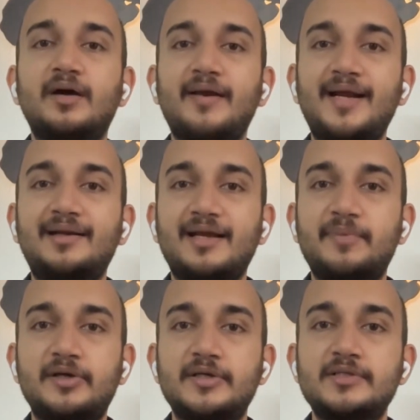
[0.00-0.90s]
Right? Like,
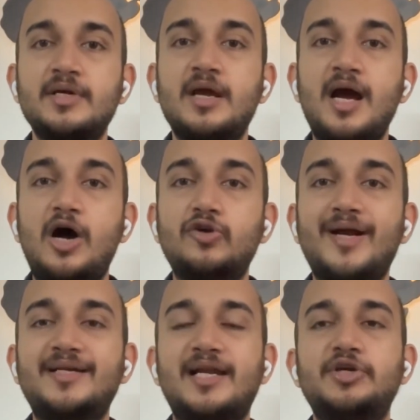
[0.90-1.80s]
because how do
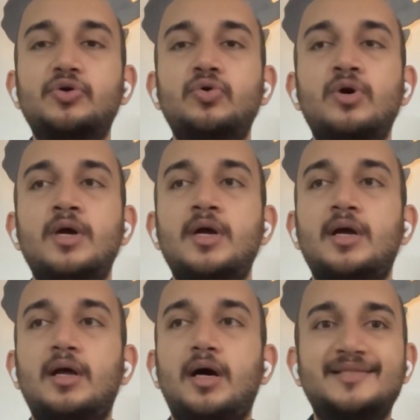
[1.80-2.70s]
I tell you,
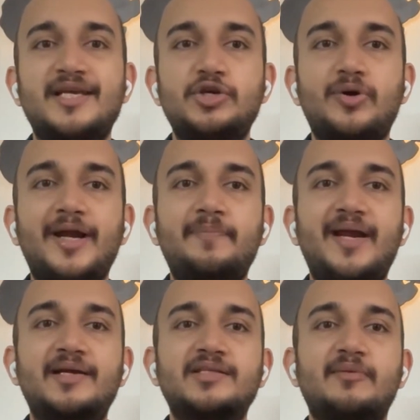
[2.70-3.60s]
let's say you get
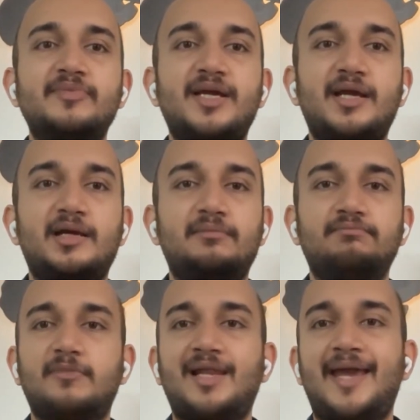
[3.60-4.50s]
paid
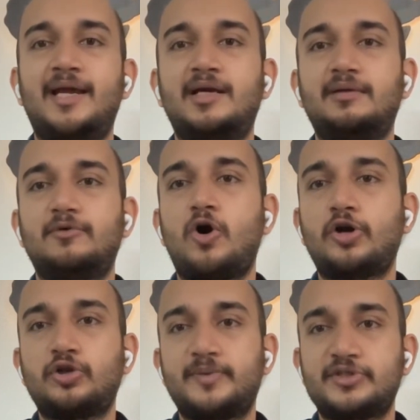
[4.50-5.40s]
something like
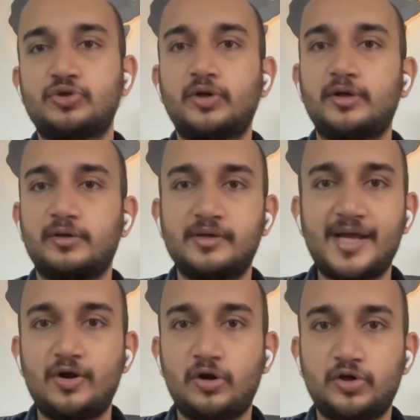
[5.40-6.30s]
Octopus token,
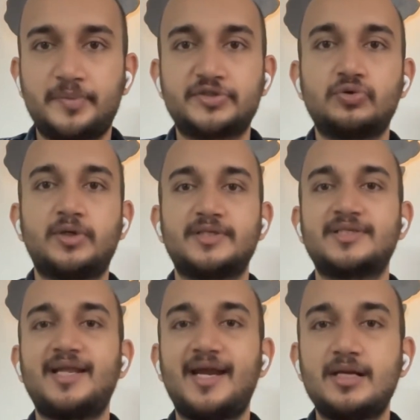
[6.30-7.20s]
10 Octopus
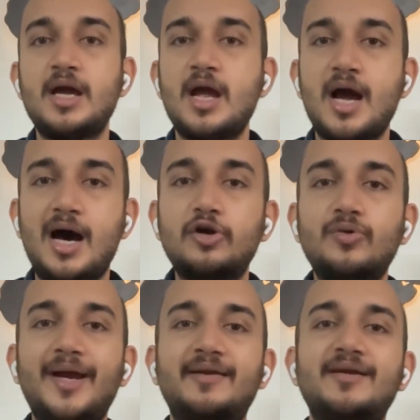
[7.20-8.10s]
tokens. Great. How
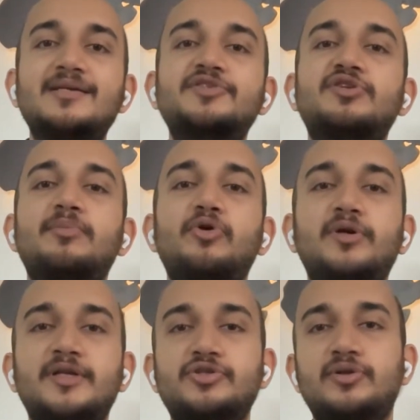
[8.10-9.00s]
do I
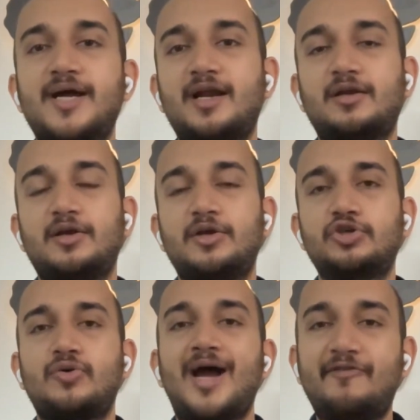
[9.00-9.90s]
redistribute it so that
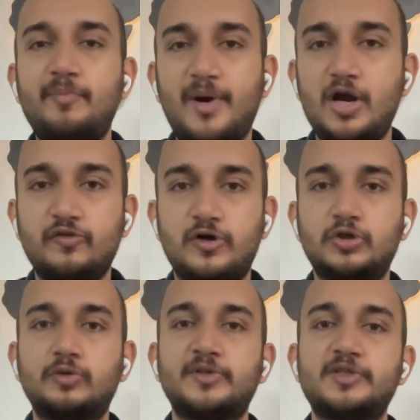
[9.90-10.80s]
you have a part of
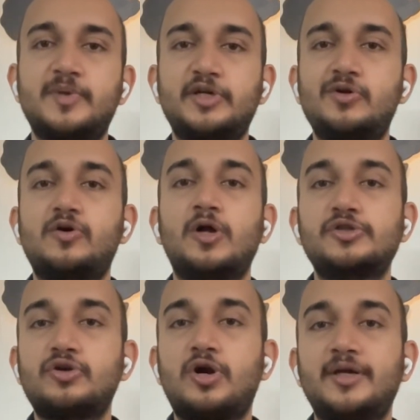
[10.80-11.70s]
Octopus, but you're
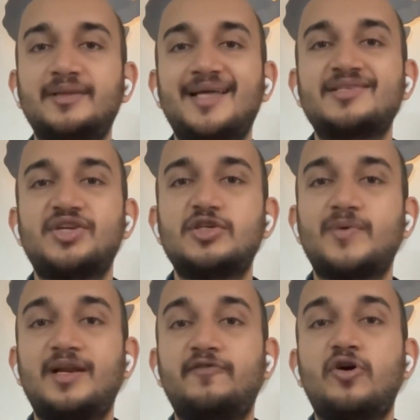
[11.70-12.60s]
also not in that stage
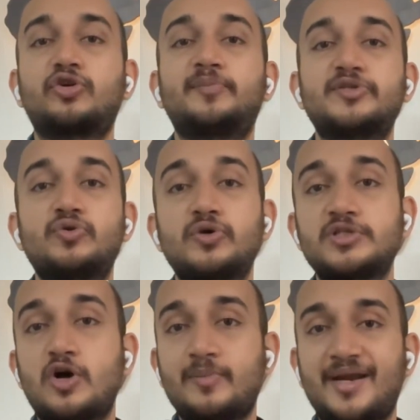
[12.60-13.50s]
where if Octopus
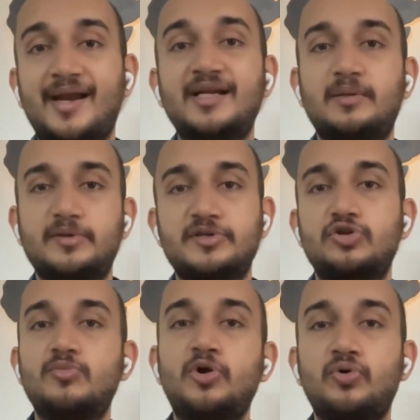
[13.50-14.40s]
goes down by
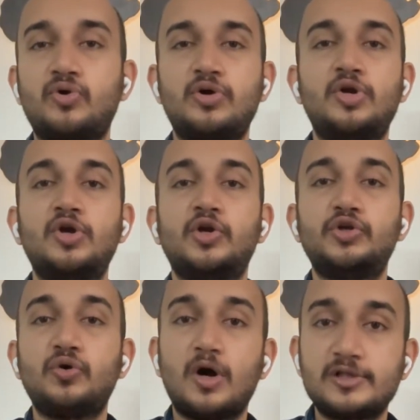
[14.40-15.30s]
90% tomorrow,
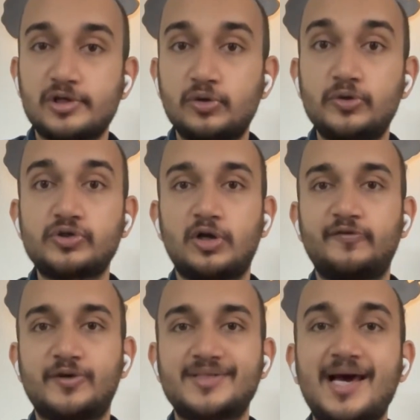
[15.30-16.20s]
you also lose all
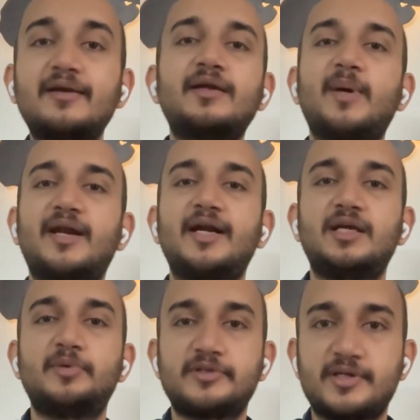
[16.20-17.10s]
of your salary by
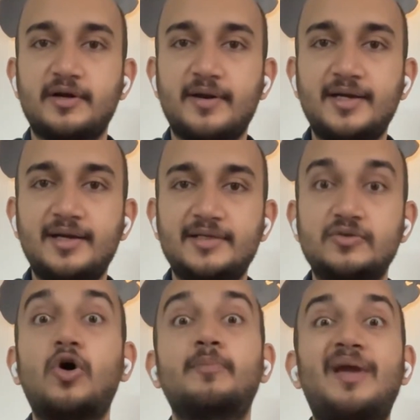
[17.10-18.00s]
90%, right? Like,
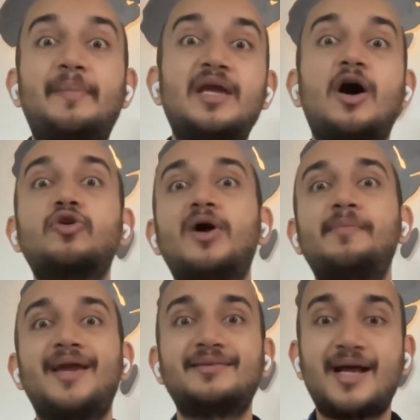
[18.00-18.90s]
so, or maybe how do I
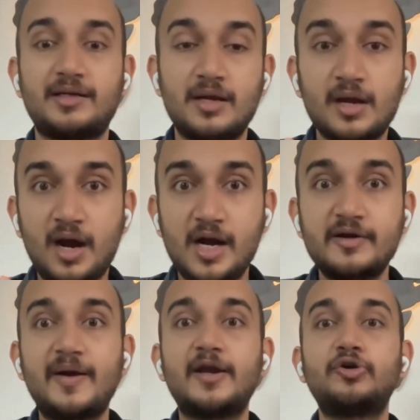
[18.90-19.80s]
make that
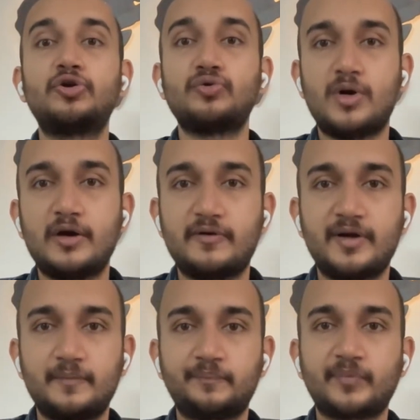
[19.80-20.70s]
100 into
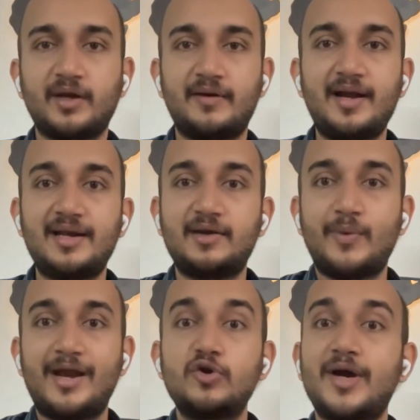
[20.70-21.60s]
200, right?
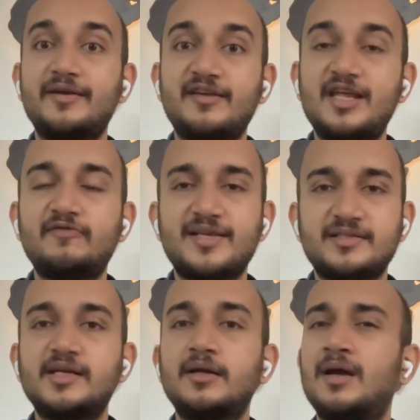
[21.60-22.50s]
Like, where do I
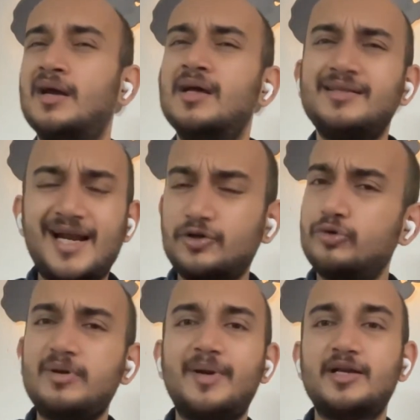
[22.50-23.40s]
reinvest it? That
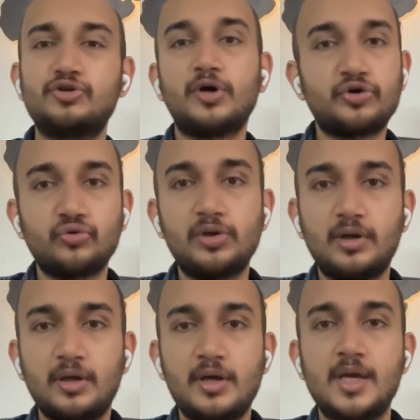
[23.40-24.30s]
could be made into a tool.
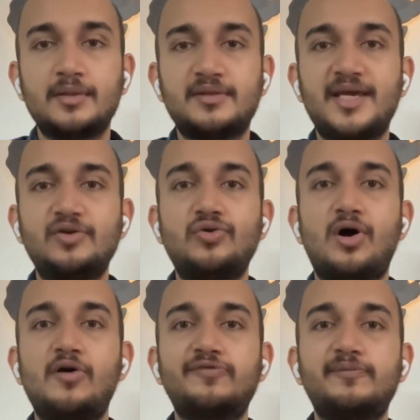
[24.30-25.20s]
Think
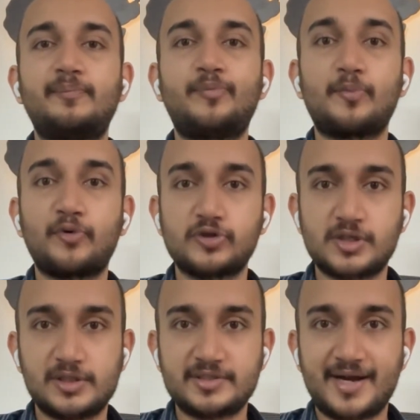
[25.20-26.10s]
of
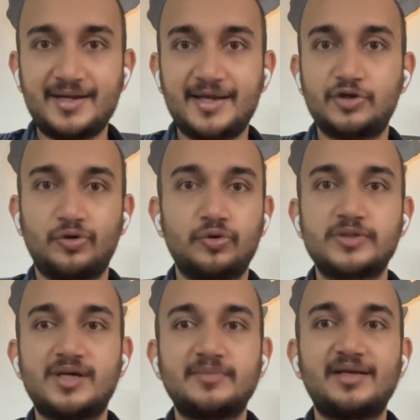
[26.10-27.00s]
proposals, right? Like, you
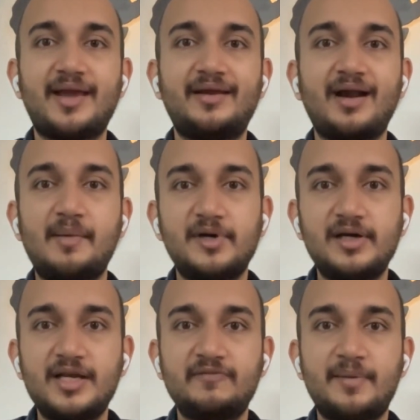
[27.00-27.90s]
use something like
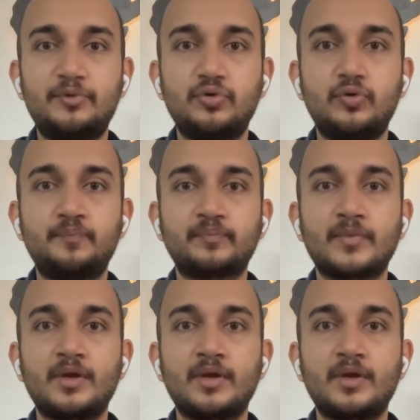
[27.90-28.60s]
Grammarly in Web 2.